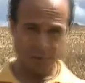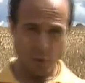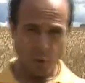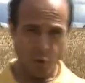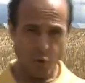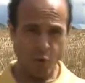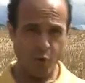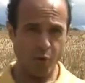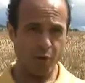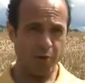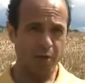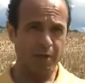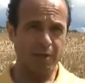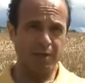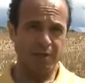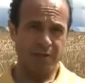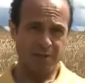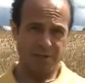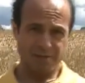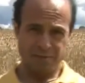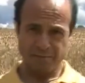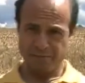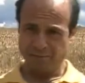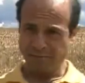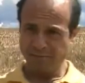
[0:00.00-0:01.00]
or
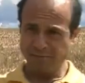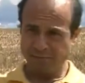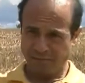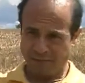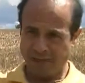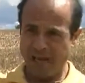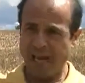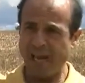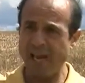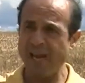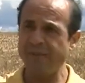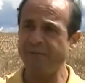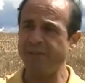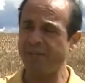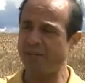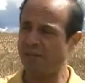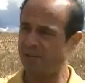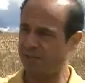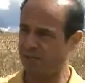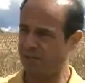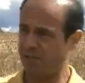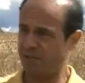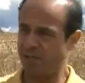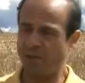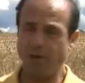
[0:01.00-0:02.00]
the
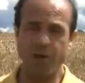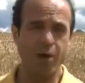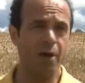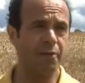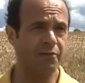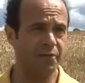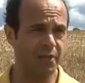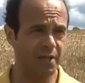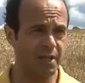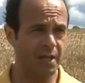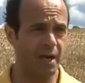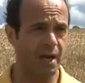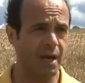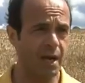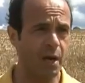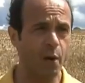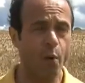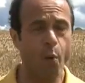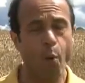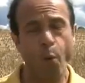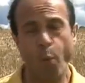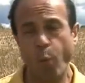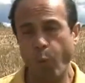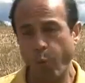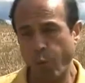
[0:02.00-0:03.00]
heaviness of the car
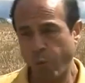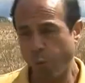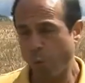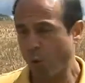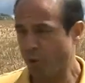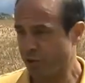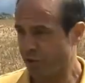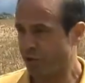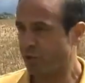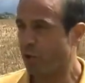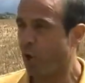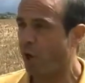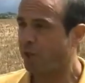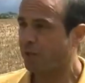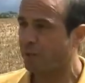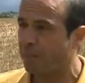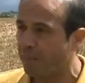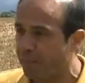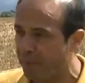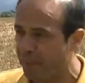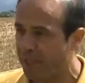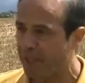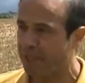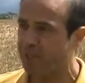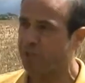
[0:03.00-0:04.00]
was
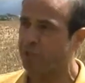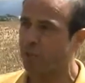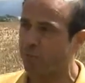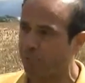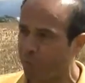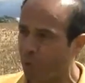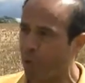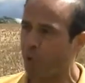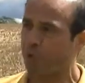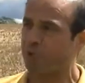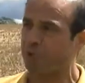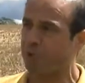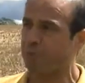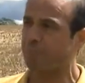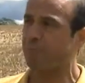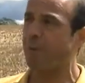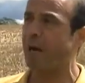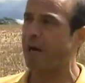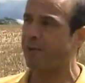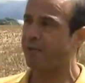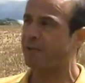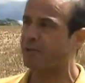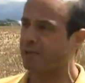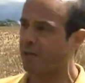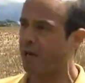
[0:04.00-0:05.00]
not being supported
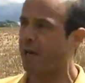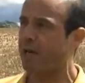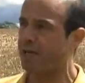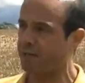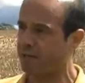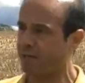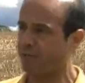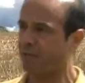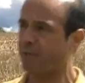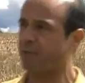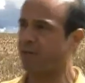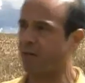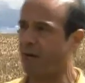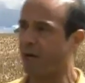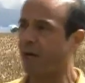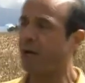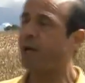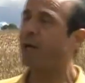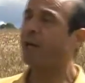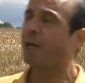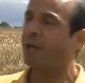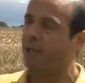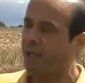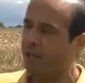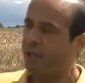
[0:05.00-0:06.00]
by the tires of the car,
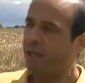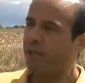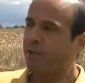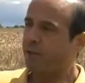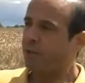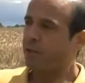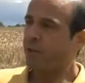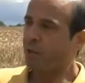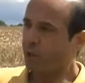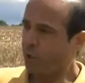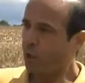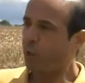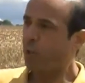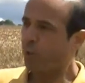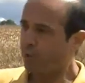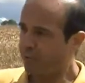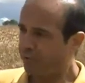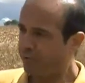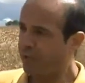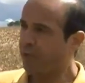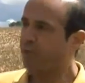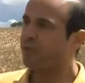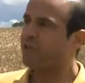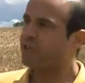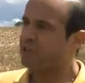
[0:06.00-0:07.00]
you would
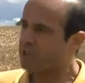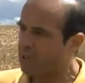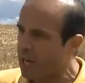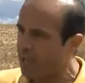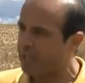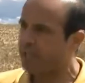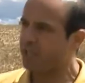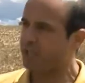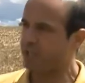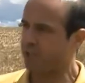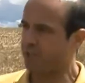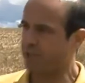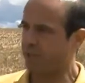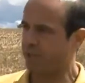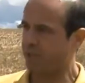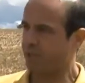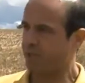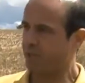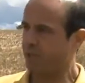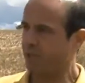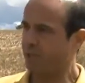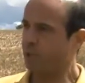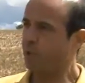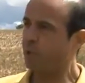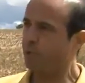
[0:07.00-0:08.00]
feel the sluggishness
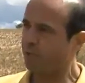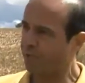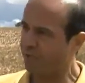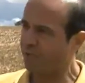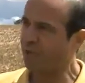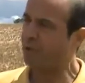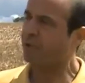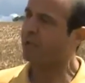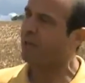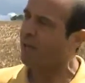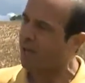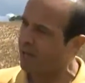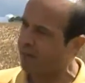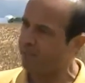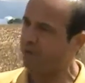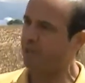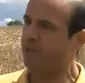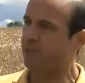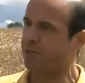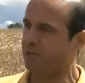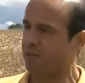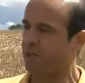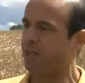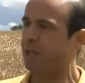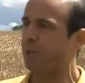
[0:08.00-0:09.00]
and you'd feel the
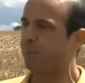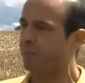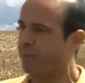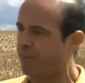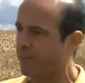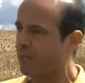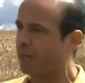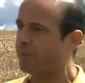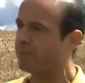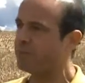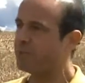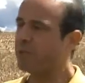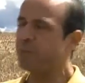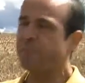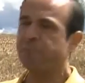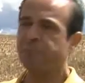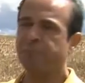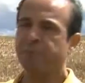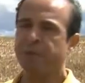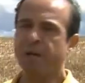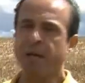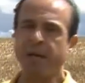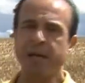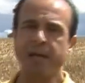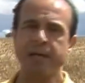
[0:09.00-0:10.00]
heaviness, and it becomes
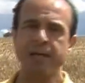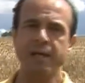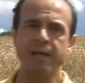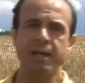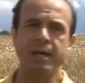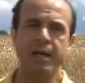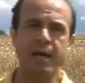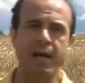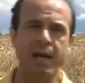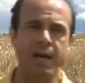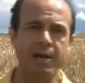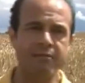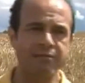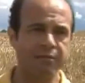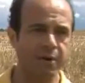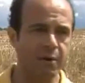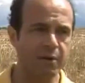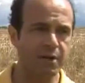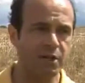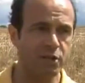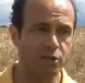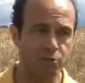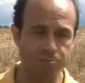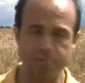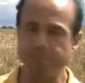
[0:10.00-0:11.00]
a
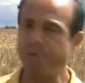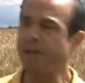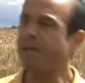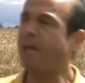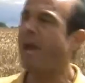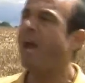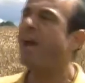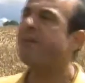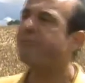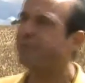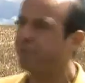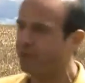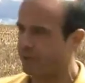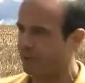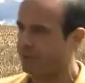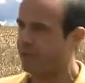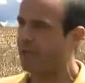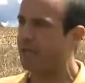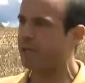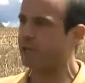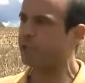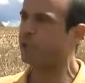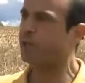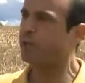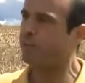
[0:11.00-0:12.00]
very big effort to
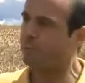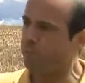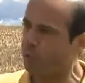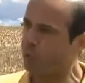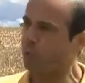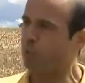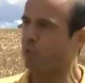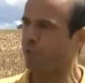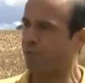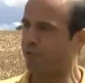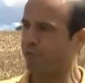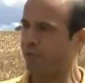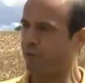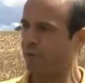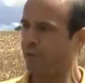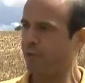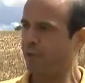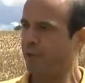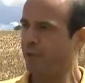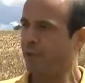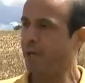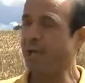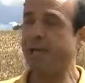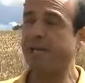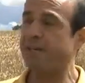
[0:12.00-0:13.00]
actually move.
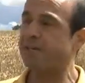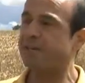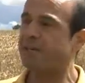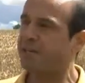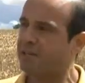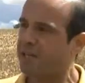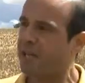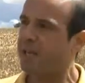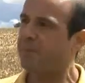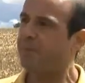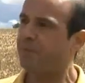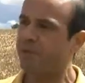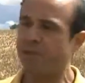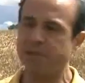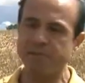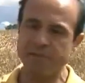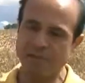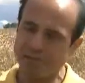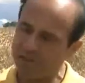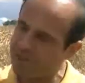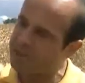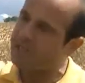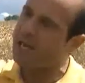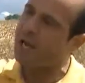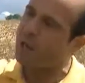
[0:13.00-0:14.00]
And it's the same thing.
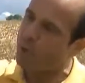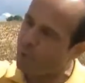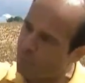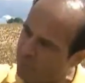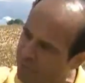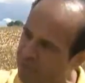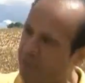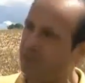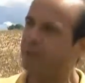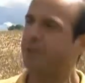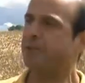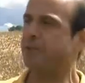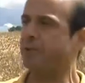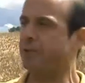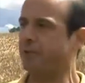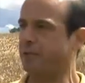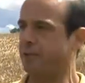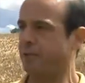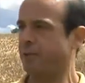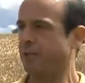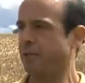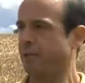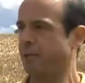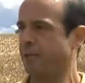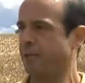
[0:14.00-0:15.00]
This is our vehicle.